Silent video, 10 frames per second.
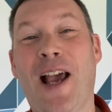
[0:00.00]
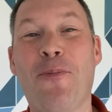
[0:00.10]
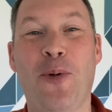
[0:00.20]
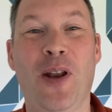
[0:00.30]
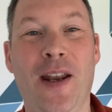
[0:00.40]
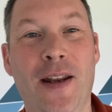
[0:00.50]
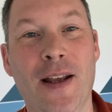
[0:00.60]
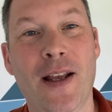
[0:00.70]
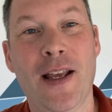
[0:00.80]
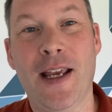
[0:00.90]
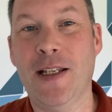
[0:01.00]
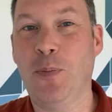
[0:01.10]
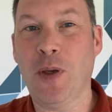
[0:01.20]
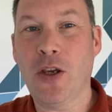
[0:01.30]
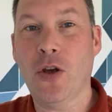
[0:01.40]
happening is
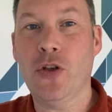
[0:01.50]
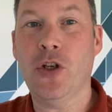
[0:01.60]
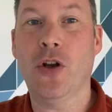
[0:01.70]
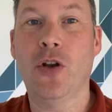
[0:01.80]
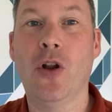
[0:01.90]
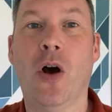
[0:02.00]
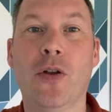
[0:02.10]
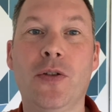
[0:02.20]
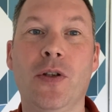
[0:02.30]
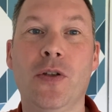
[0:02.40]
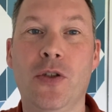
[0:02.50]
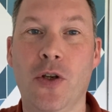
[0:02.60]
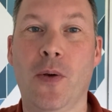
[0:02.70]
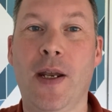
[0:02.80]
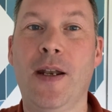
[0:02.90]
because you're not
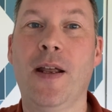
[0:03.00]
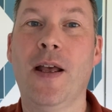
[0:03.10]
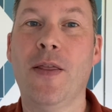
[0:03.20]
doing